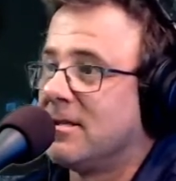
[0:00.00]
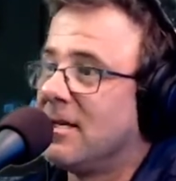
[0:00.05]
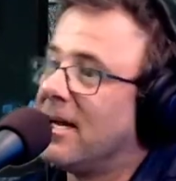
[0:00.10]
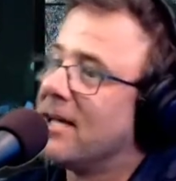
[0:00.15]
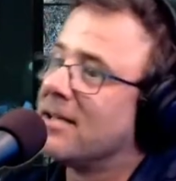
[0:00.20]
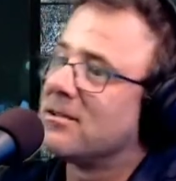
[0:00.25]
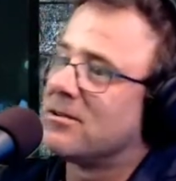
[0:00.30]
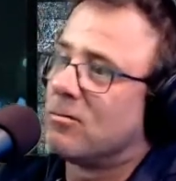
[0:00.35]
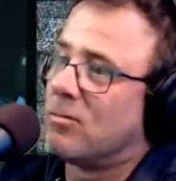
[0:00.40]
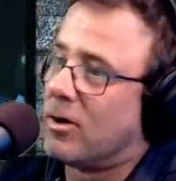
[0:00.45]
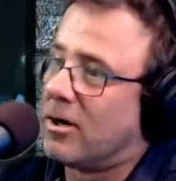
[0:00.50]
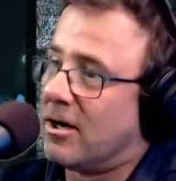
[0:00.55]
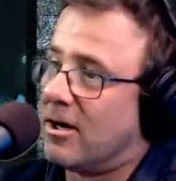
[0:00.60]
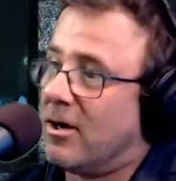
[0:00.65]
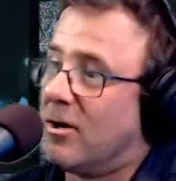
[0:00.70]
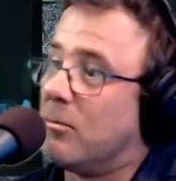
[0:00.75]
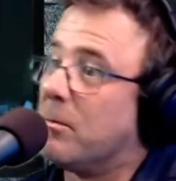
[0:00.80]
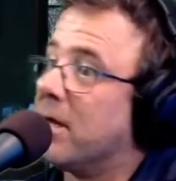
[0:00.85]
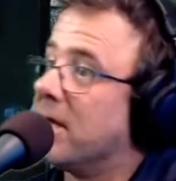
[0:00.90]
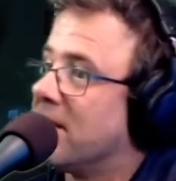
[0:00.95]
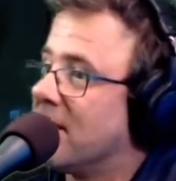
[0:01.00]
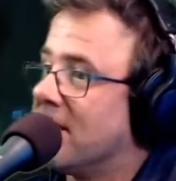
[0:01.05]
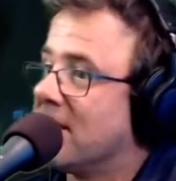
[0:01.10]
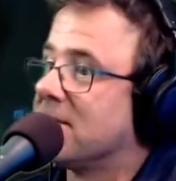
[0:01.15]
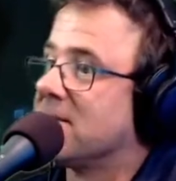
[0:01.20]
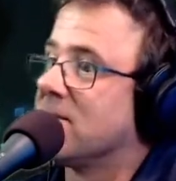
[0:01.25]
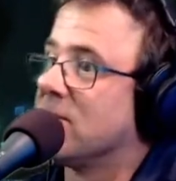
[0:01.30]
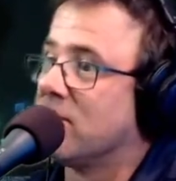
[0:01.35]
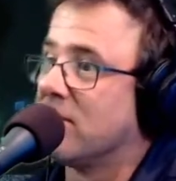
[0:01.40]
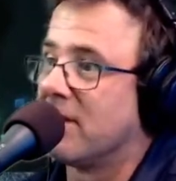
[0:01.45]
He has to wear a helmet.
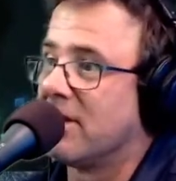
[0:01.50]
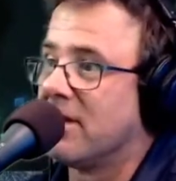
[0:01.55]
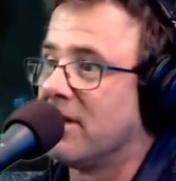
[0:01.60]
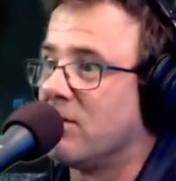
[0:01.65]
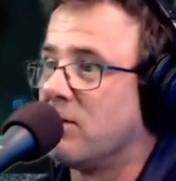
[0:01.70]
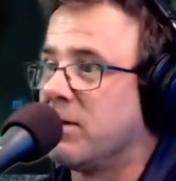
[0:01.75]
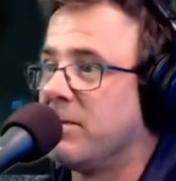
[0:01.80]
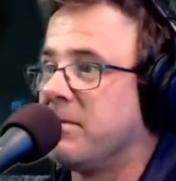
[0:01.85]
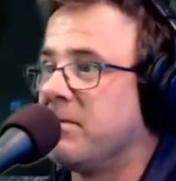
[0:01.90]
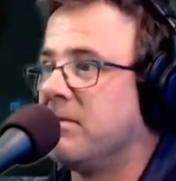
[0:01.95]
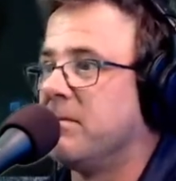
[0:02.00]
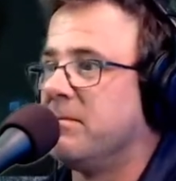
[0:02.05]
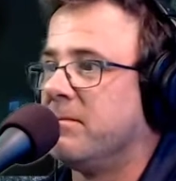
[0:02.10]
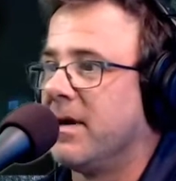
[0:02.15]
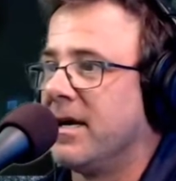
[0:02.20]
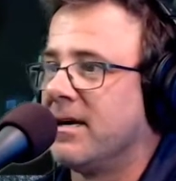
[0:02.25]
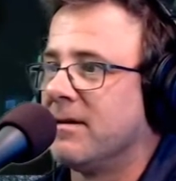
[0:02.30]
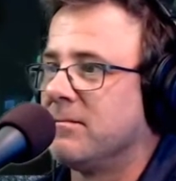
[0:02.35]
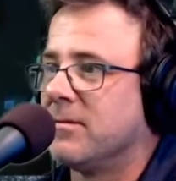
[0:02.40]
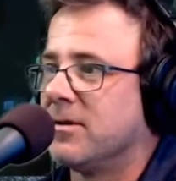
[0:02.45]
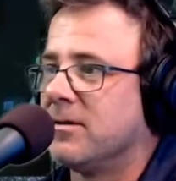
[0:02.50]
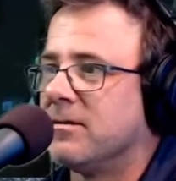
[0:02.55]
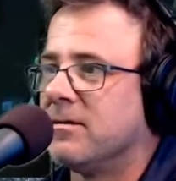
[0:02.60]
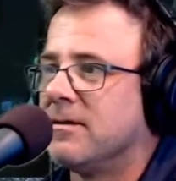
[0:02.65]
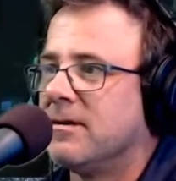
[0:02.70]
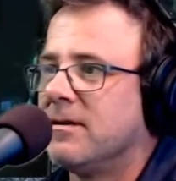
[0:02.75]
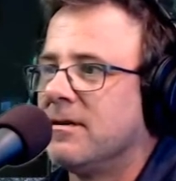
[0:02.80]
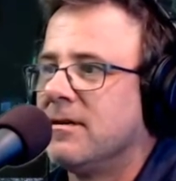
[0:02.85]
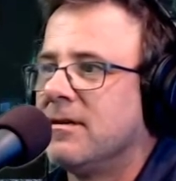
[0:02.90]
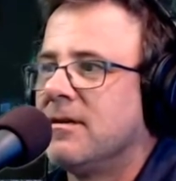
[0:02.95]
That's the only thing. I mean, I have a
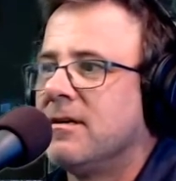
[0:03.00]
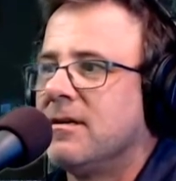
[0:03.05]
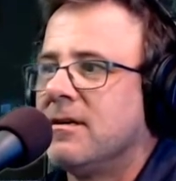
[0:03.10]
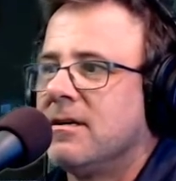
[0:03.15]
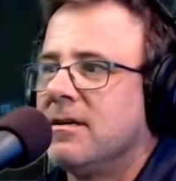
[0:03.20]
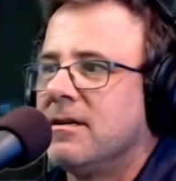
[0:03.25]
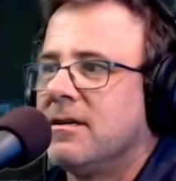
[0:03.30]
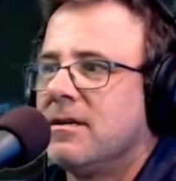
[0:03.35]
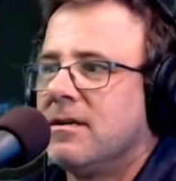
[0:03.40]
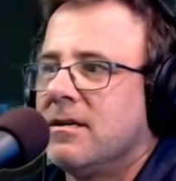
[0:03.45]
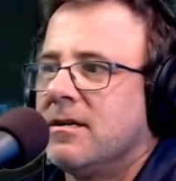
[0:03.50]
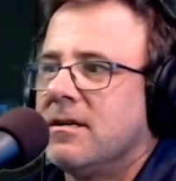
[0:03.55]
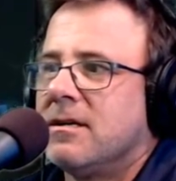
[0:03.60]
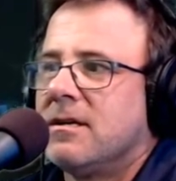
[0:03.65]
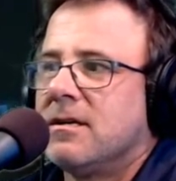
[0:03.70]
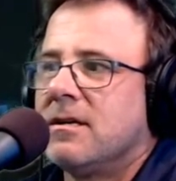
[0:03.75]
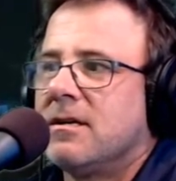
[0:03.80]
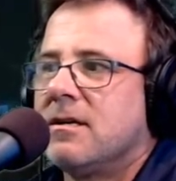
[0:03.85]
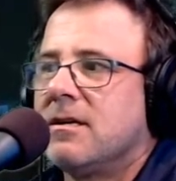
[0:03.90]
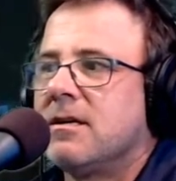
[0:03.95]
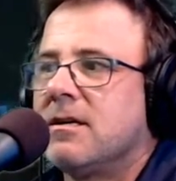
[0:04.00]
fast car because I like speed.